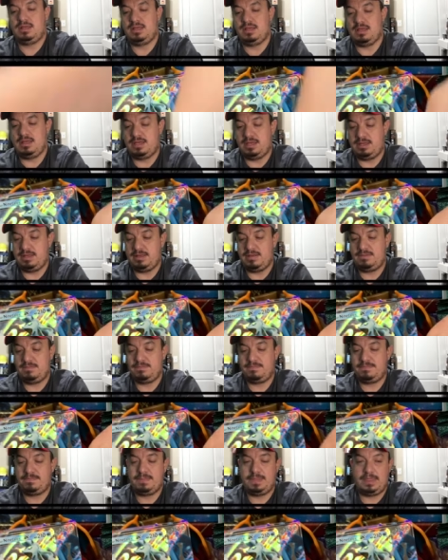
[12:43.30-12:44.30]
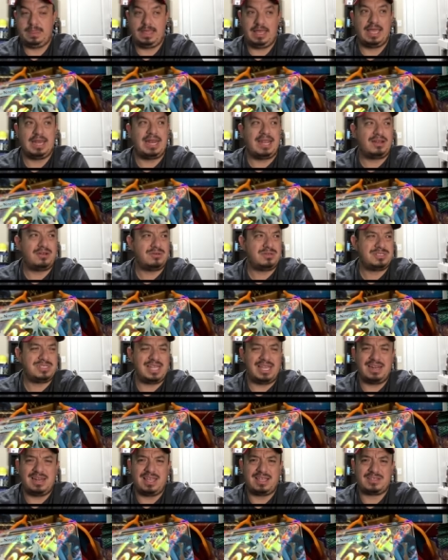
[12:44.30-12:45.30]
Um, and I know it's
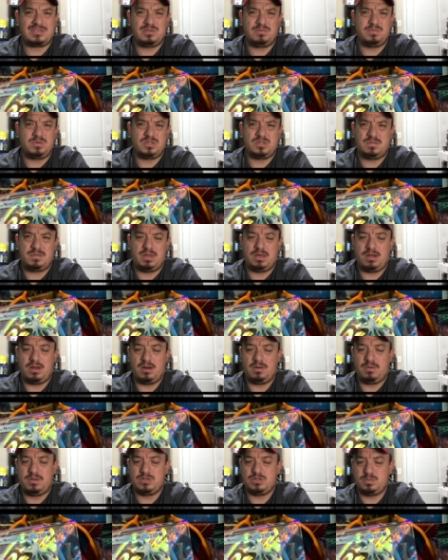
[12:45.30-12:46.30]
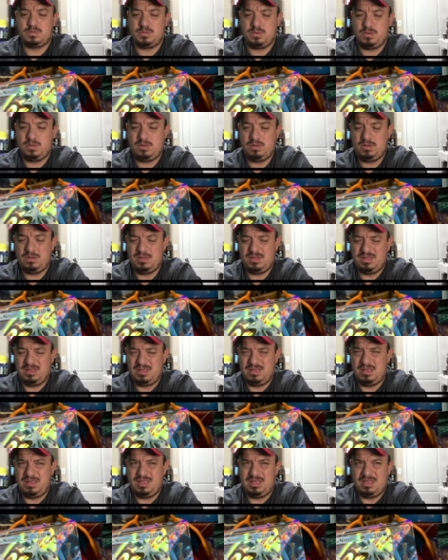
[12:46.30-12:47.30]
not like supposed to be a hard one to pull,
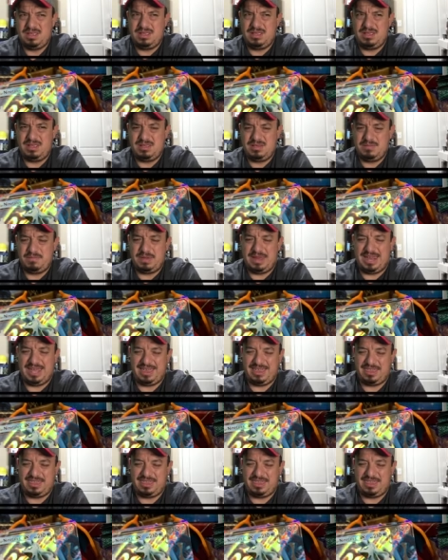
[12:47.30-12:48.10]
but I